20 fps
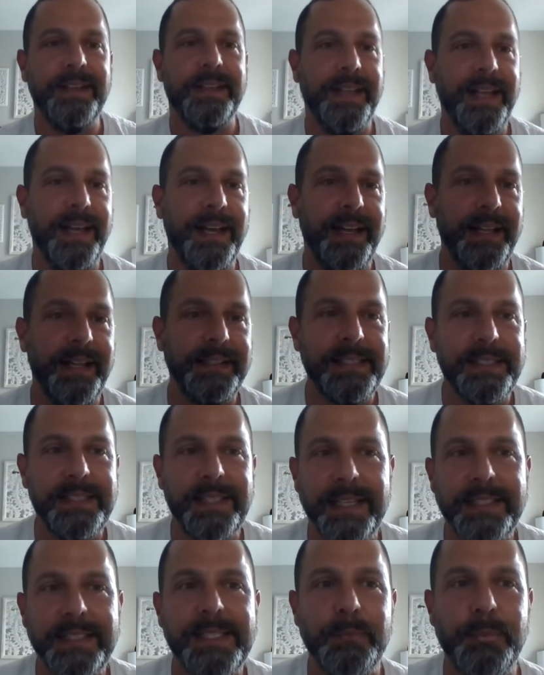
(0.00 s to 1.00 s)
that's
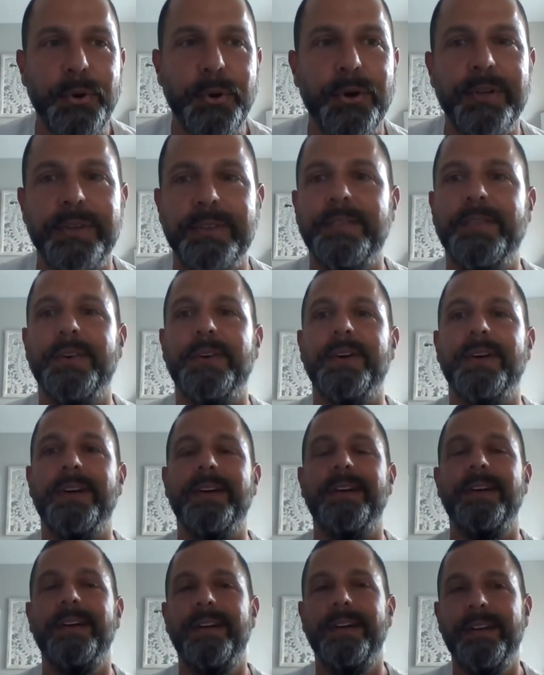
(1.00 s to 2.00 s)
that's important
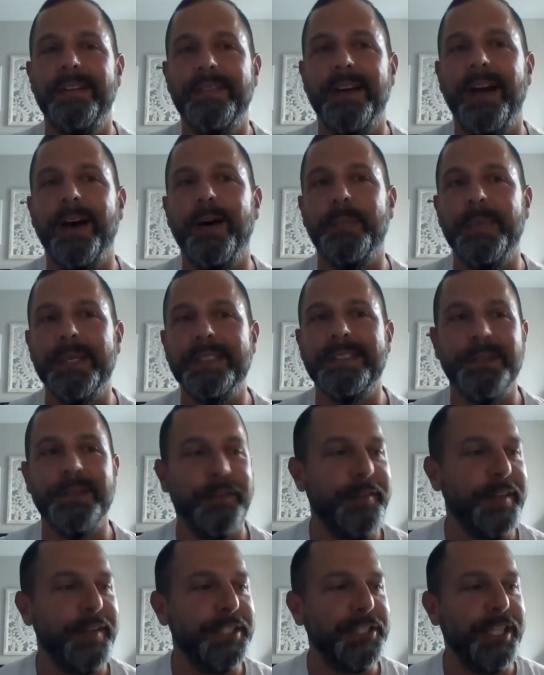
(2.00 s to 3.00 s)
for for helping to
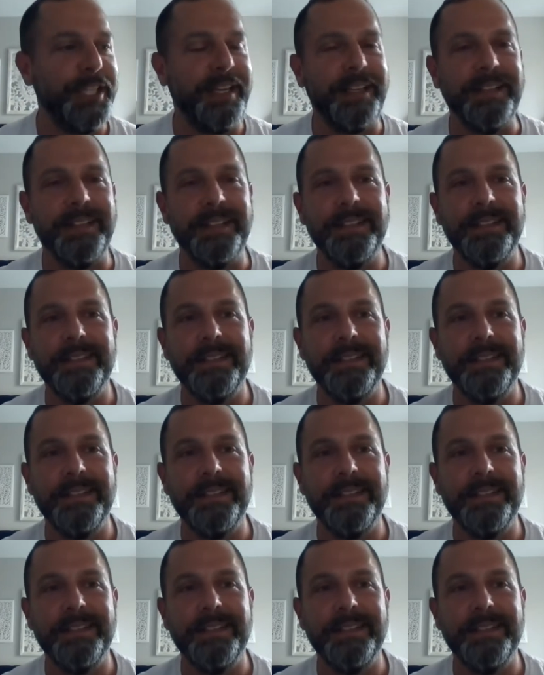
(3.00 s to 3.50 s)
officiate.